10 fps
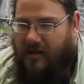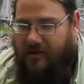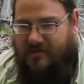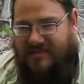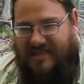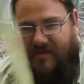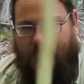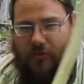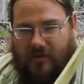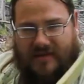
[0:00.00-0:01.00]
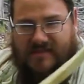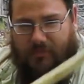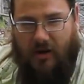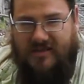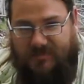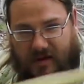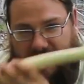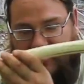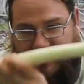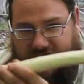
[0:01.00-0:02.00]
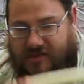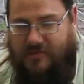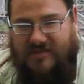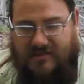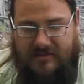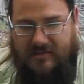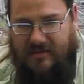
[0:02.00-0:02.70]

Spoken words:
you'll see me put this bark spud to use.